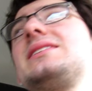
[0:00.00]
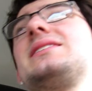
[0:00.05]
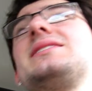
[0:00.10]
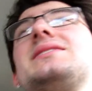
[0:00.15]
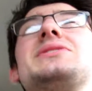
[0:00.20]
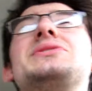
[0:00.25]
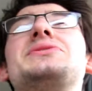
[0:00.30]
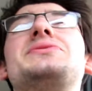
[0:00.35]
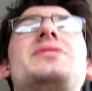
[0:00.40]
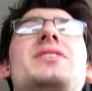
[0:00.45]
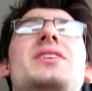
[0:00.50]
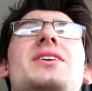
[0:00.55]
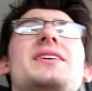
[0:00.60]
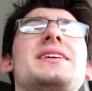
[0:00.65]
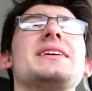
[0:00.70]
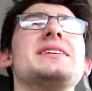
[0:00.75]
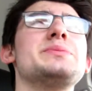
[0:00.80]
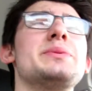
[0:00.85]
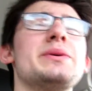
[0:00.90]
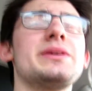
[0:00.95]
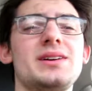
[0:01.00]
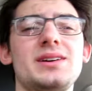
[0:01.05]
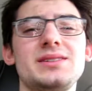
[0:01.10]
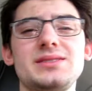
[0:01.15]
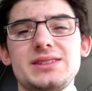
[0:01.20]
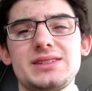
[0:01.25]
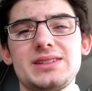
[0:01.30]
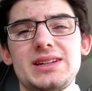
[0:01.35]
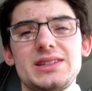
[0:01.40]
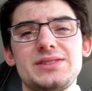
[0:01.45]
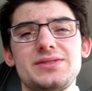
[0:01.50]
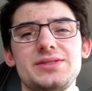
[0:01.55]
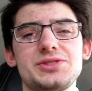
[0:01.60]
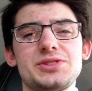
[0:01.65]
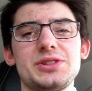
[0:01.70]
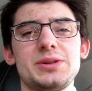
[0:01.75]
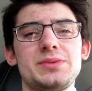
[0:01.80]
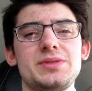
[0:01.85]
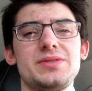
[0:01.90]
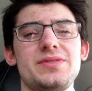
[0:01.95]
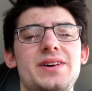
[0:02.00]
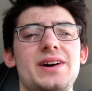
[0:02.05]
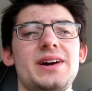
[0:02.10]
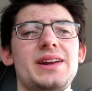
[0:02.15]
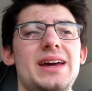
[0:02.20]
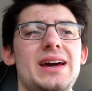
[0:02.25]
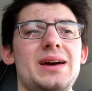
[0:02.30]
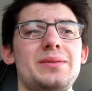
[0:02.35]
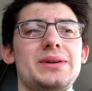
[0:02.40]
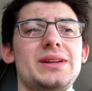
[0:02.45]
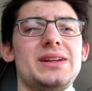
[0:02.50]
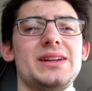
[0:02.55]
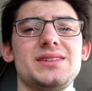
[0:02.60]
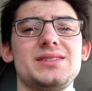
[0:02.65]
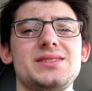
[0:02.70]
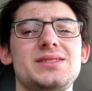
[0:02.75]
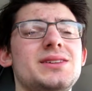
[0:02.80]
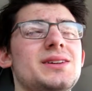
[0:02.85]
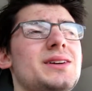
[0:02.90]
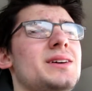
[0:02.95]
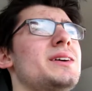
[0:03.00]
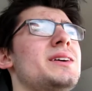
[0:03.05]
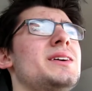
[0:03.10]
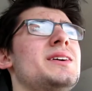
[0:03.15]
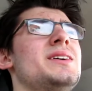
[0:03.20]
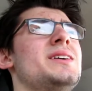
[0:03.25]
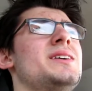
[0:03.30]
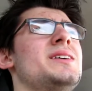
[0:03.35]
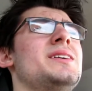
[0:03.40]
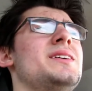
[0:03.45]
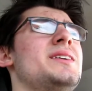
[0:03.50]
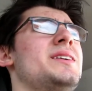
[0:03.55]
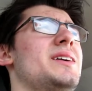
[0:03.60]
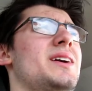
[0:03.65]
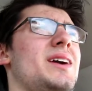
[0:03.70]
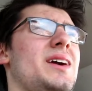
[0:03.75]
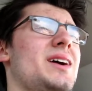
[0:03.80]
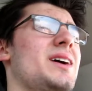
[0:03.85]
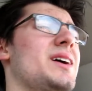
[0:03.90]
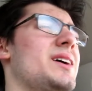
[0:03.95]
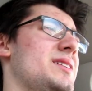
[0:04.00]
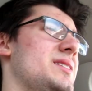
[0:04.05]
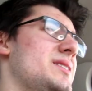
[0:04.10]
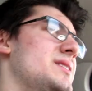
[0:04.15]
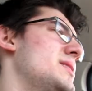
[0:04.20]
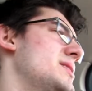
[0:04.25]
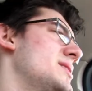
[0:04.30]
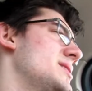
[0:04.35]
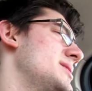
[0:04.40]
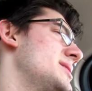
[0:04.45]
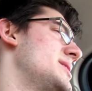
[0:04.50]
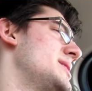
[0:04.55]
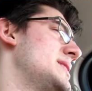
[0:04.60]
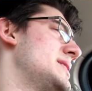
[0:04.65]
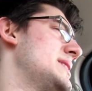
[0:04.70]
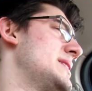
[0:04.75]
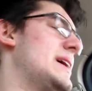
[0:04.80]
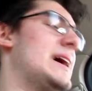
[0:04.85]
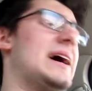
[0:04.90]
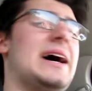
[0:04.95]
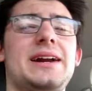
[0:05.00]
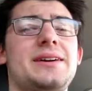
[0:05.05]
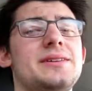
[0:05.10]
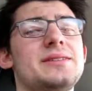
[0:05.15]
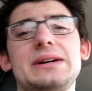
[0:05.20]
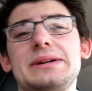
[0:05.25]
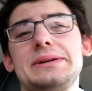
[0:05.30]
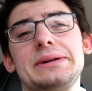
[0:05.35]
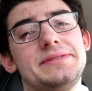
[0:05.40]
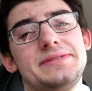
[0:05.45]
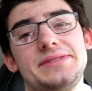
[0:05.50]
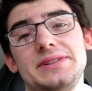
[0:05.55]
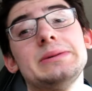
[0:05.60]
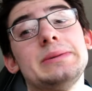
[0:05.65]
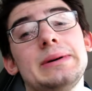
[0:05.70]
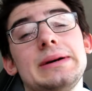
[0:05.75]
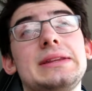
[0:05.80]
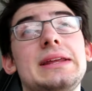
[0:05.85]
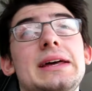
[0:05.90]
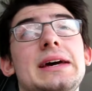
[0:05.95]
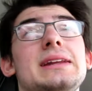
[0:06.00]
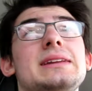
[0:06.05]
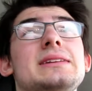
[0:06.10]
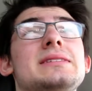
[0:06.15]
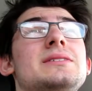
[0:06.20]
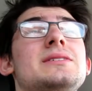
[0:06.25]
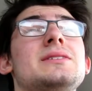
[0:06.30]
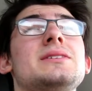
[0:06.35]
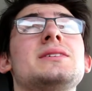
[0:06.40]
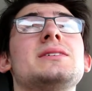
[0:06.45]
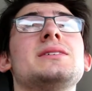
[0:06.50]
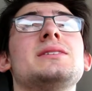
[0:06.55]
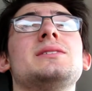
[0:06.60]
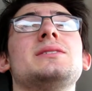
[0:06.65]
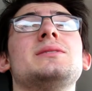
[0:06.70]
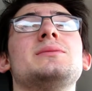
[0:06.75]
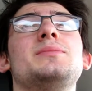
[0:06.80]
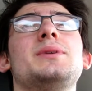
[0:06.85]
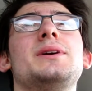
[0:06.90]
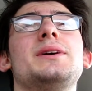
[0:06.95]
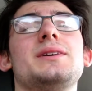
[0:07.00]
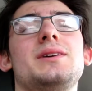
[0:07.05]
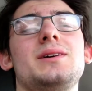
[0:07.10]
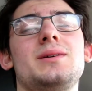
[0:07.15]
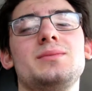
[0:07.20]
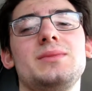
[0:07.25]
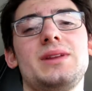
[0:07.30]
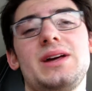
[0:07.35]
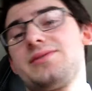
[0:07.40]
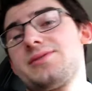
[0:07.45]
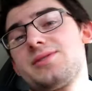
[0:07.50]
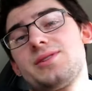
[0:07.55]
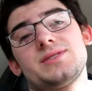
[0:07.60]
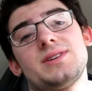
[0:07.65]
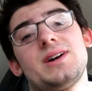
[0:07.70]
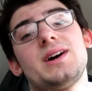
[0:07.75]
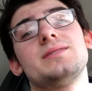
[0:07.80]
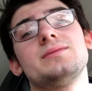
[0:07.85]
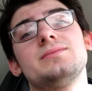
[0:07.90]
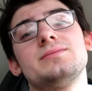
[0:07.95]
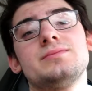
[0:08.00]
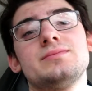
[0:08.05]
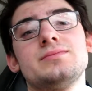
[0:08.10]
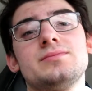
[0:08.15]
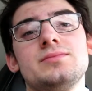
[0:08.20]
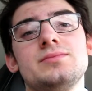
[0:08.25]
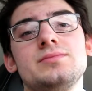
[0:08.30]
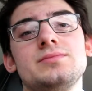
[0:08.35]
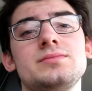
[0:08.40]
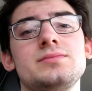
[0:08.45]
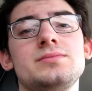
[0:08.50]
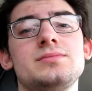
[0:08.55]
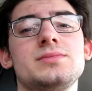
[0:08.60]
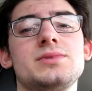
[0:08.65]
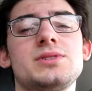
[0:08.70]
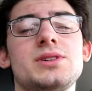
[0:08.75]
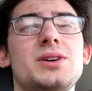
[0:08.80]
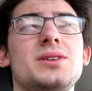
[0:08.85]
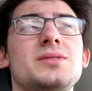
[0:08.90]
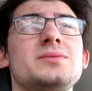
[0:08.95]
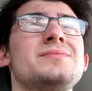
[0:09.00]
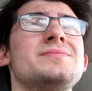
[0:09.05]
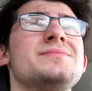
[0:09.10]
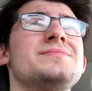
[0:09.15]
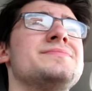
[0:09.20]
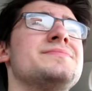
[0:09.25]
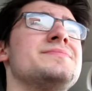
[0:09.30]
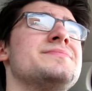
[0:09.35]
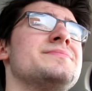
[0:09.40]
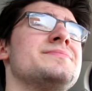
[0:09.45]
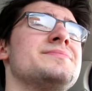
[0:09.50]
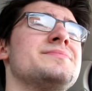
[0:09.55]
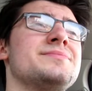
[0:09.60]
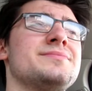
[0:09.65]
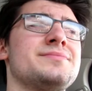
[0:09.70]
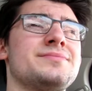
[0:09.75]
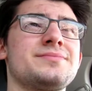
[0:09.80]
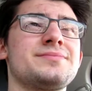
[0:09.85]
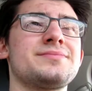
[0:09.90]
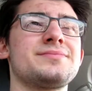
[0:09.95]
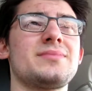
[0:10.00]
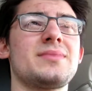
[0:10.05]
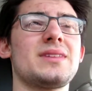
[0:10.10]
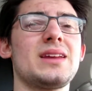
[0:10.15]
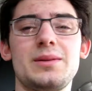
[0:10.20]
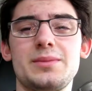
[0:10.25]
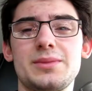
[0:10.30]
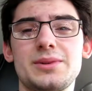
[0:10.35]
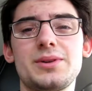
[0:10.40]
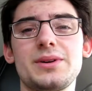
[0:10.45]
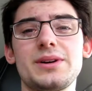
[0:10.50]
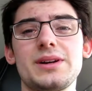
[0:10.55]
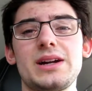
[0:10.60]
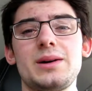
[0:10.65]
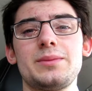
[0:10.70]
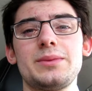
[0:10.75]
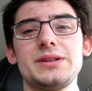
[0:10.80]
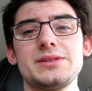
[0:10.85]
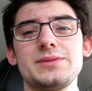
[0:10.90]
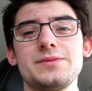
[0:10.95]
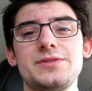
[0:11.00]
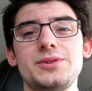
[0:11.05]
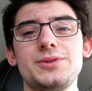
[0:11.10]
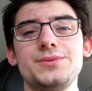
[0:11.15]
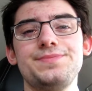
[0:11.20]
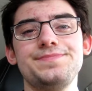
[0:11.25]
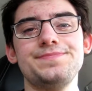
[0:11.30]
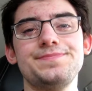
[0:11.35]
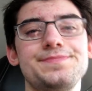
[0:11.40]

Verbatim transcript: This so far has been an unsuccessful trip to find happiness. And I don't know how I feel about that. But um, life goes on. So. I'm gonna go get Omni some food.